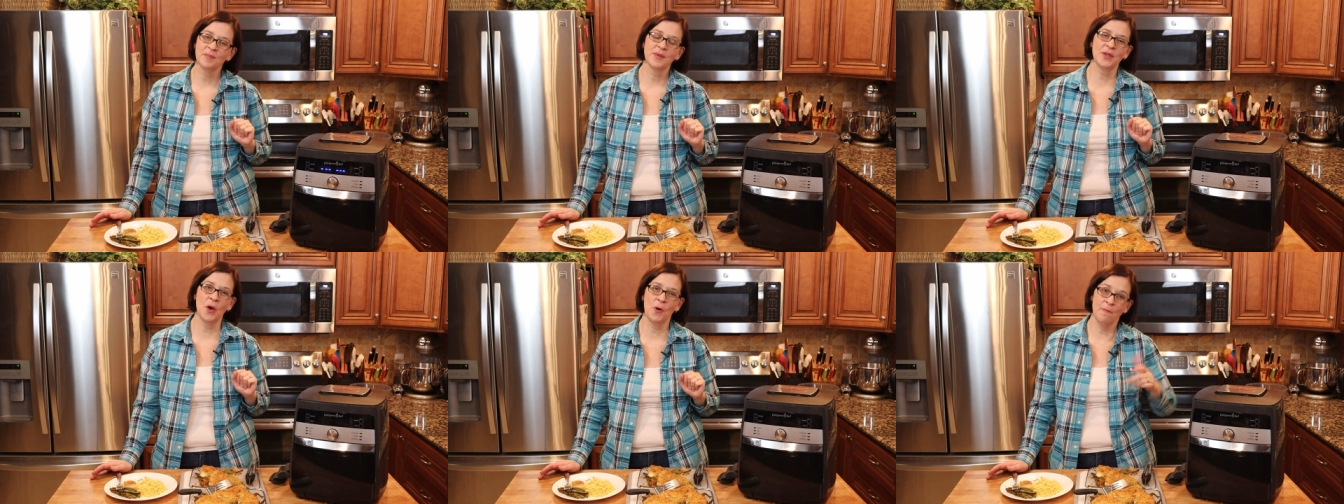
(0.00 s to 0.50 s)

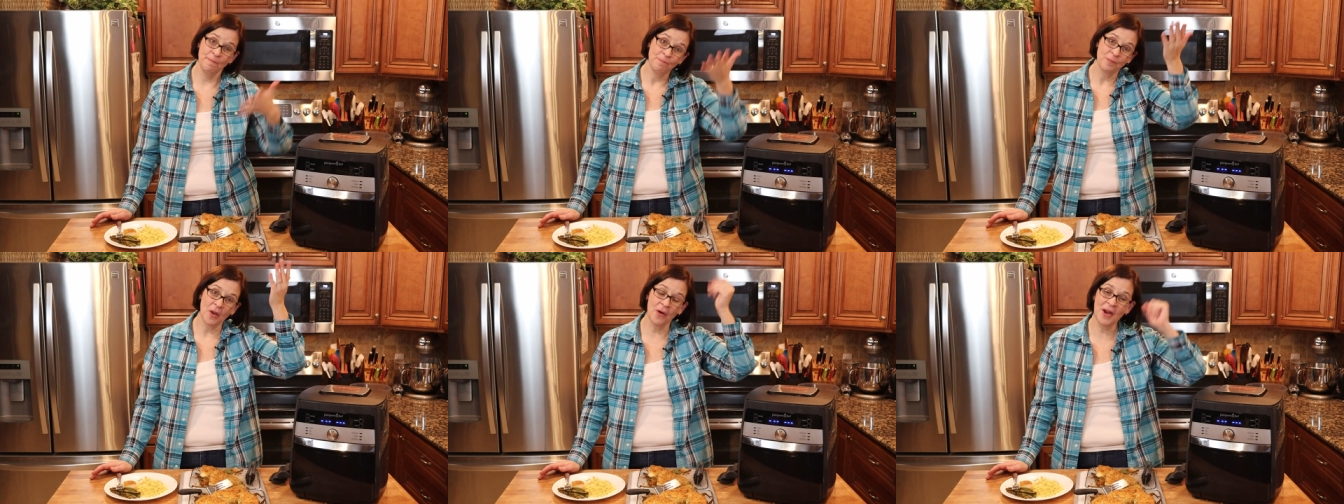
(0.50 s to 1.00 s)
So,
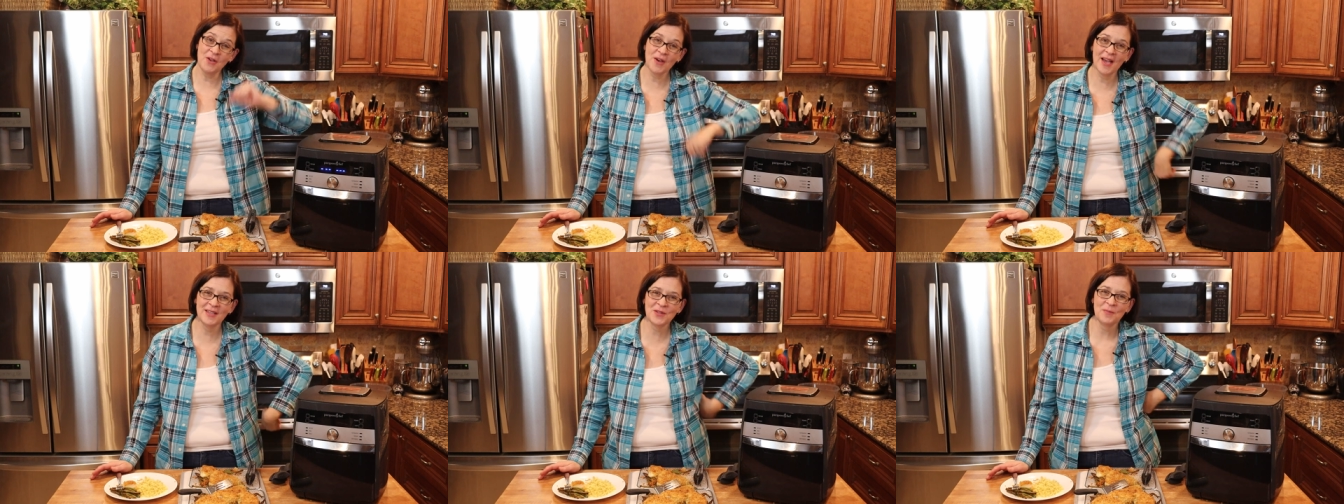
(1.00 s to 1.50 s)
all right, you
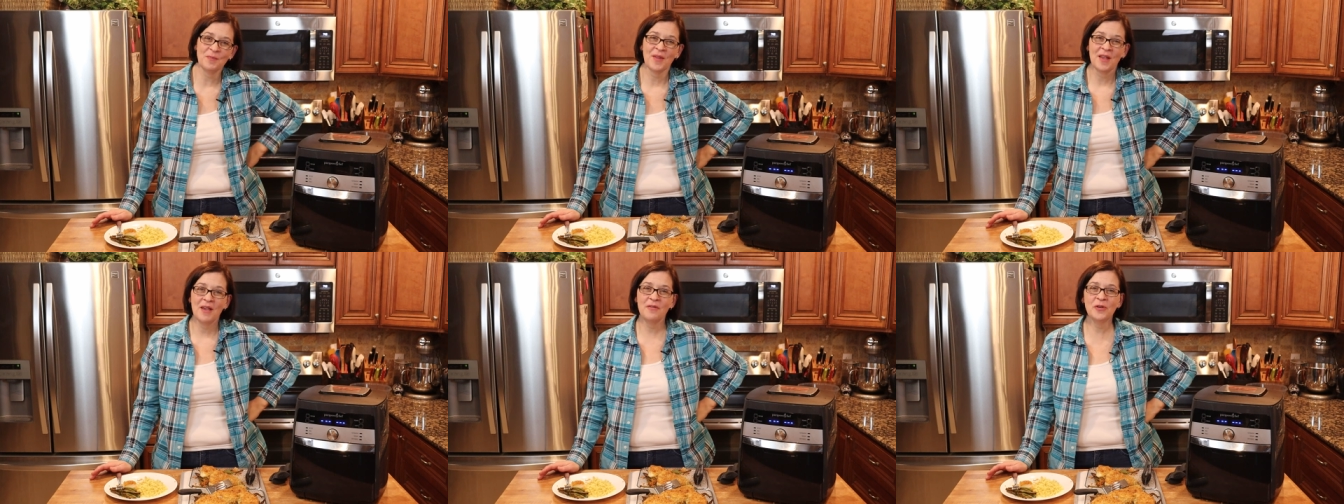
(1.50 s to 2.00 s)
guys,
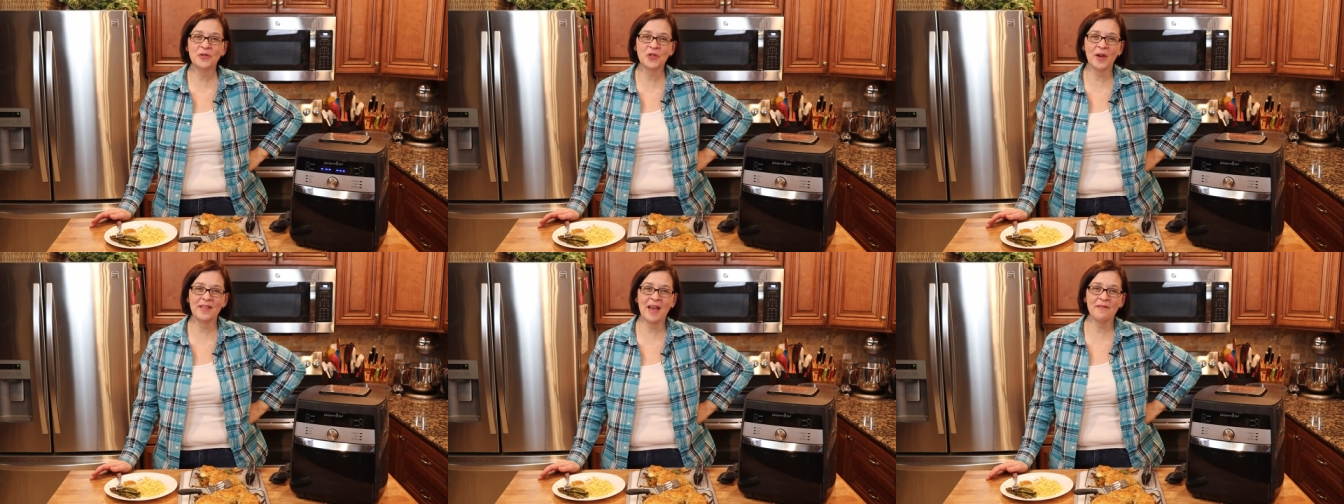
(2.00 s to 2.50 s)
if you
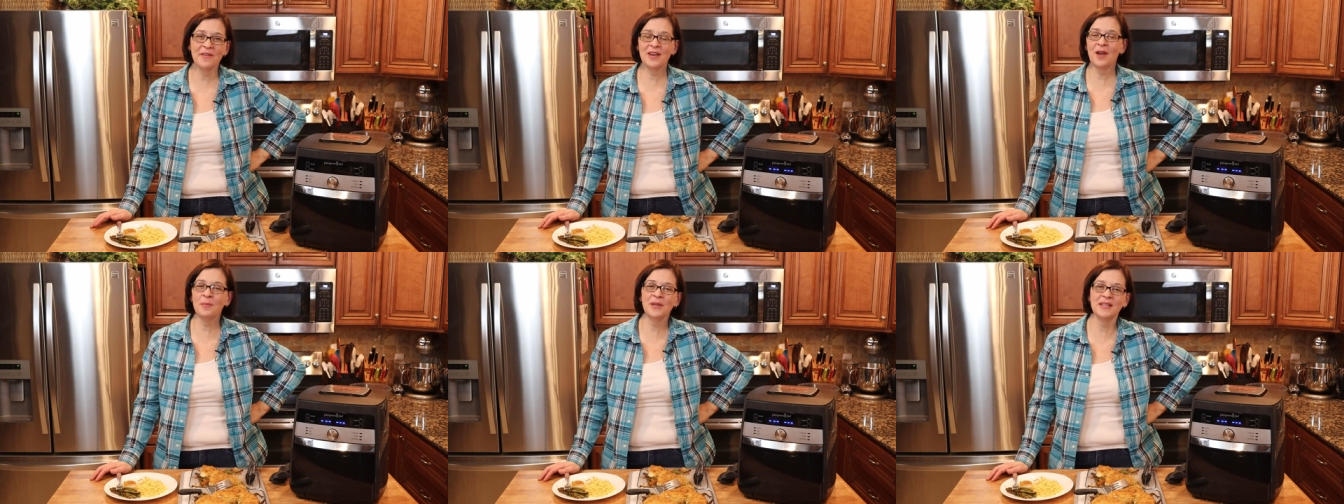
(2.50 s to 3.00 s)
enjoyed that
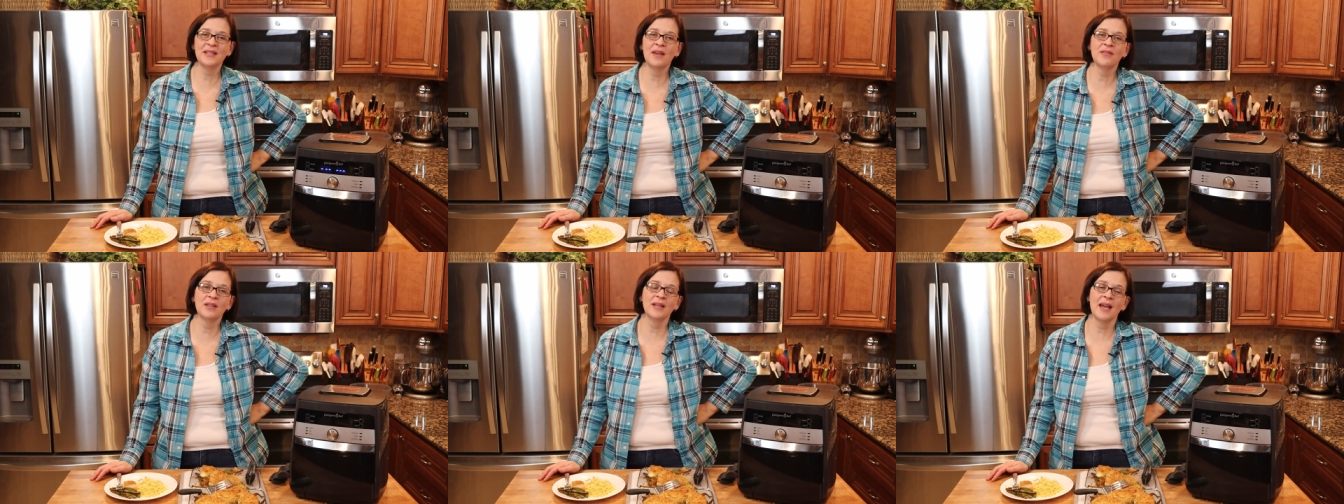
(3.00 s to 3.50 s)
video, please
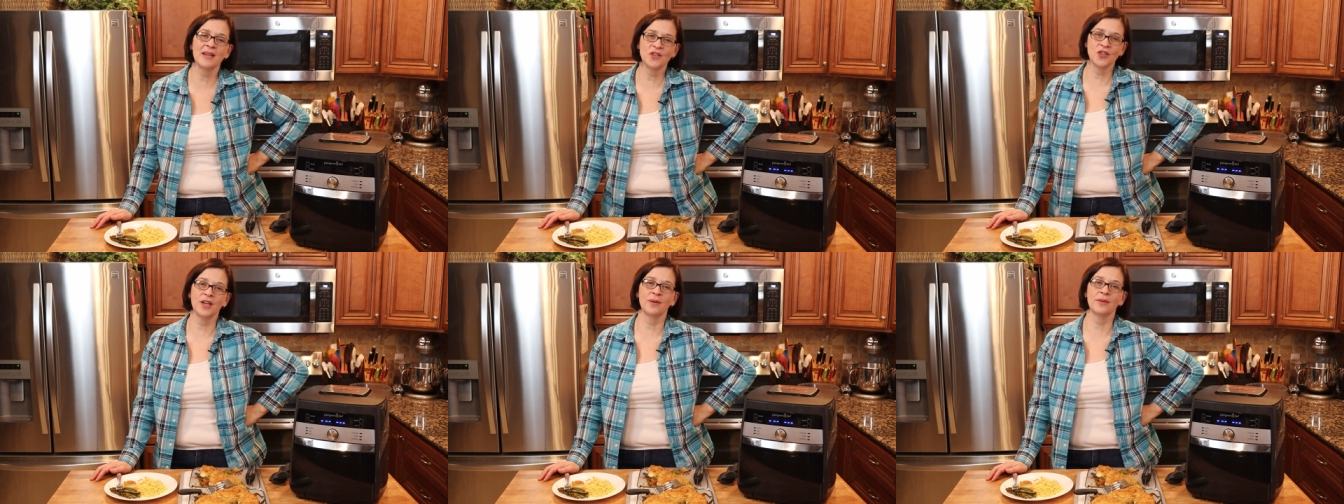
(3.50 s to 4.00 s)
give it a like,
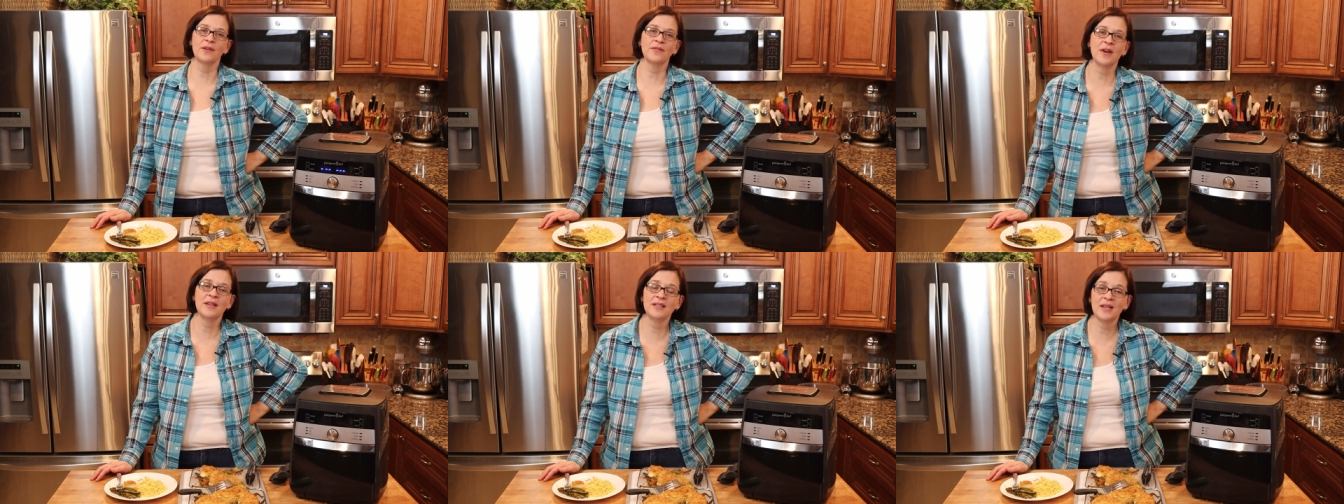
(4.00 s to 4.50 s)
share it with your
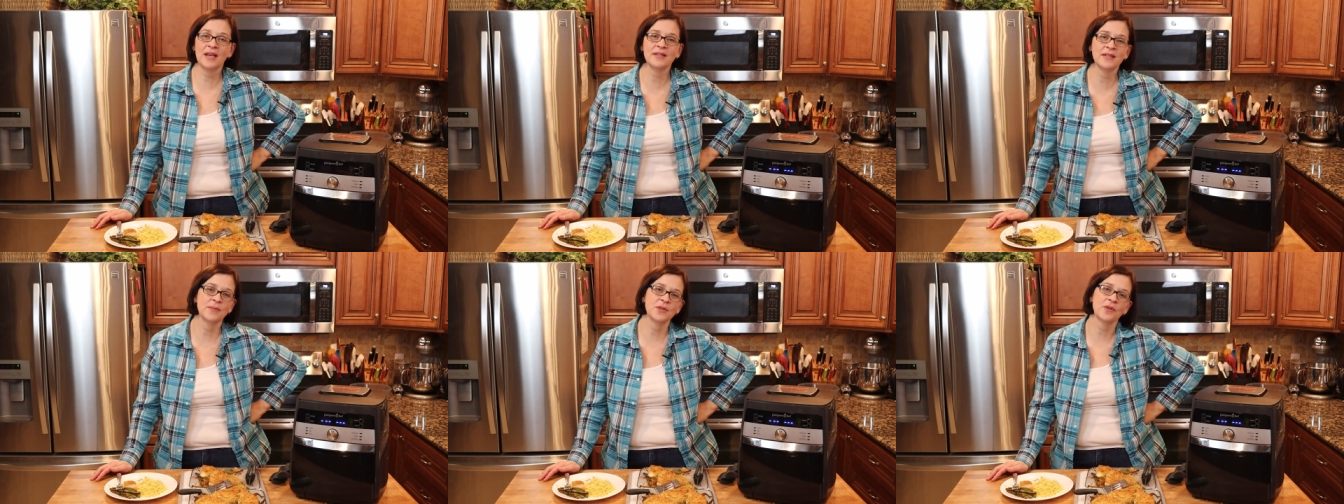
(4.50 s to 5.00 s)
friends,
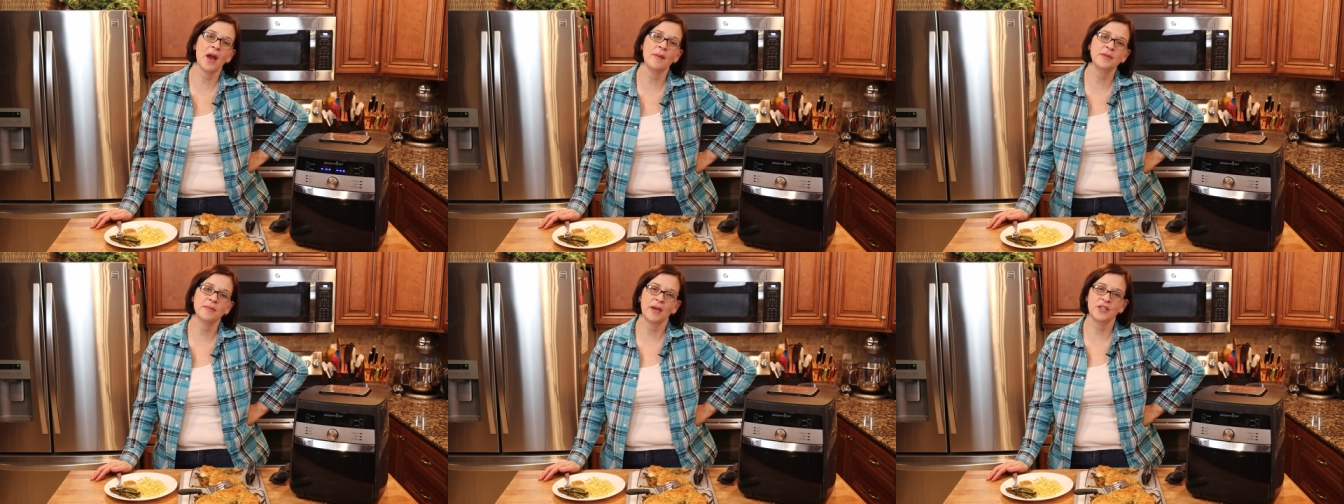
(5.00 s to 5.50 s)
and
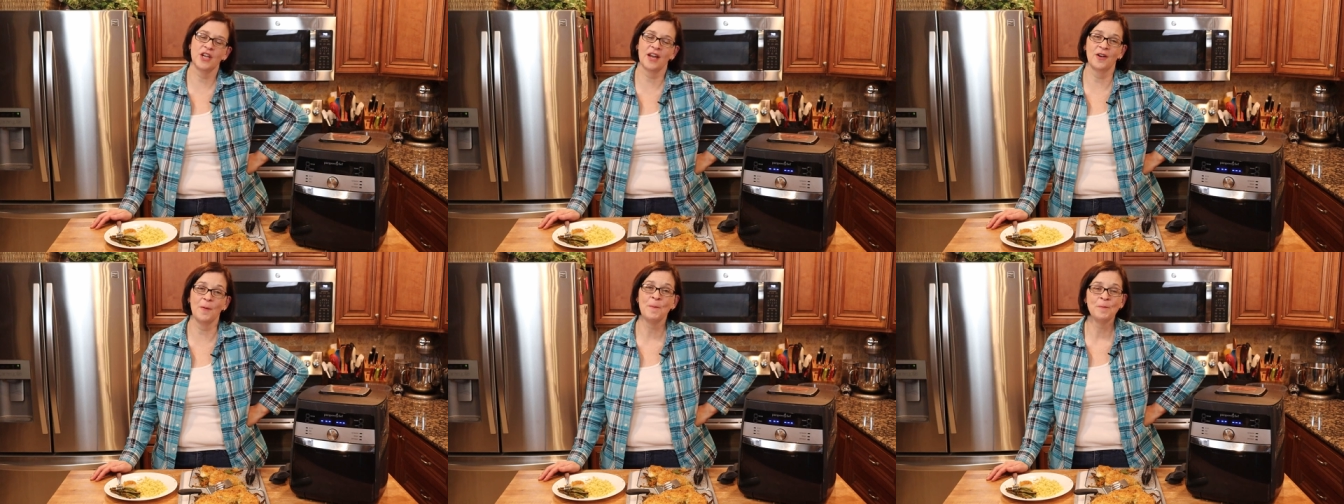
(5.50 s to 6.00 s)
subscribe to my
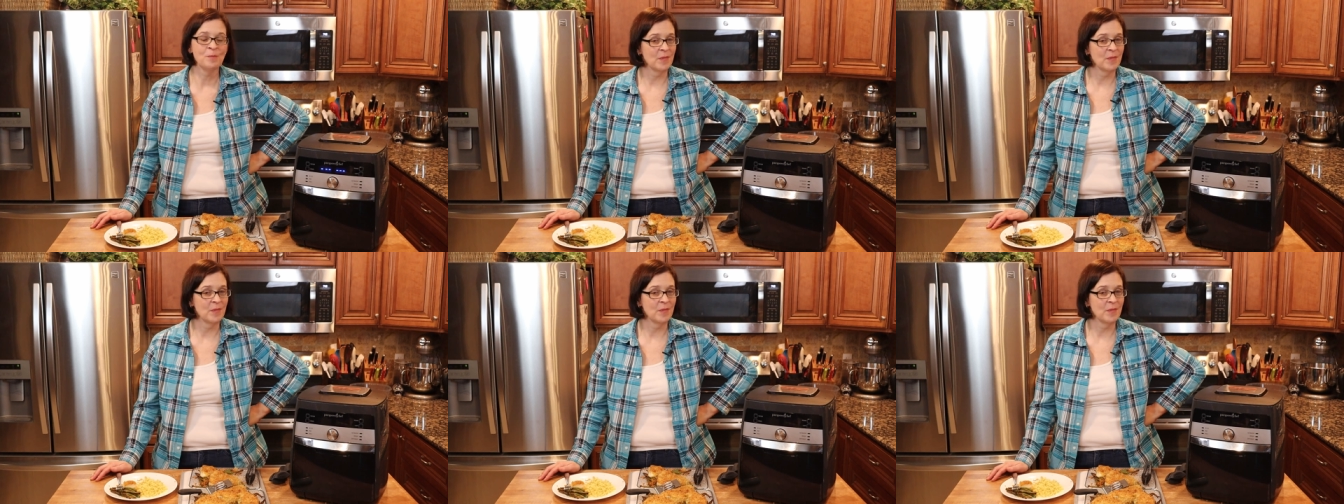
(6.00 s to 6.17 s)
channel.